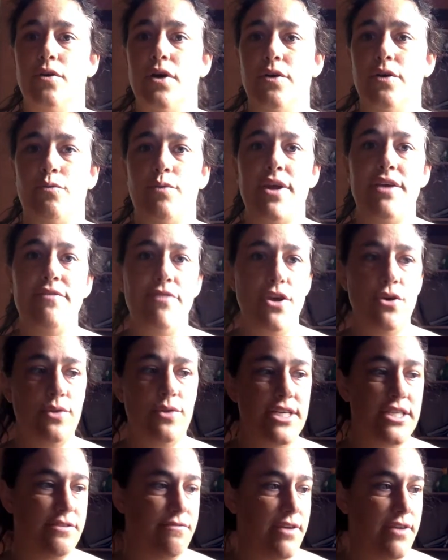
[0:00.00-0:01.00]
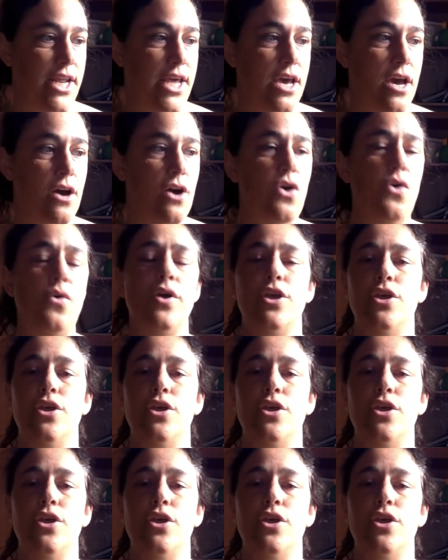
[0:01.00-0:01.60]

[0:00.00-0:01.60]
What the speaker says: review this video.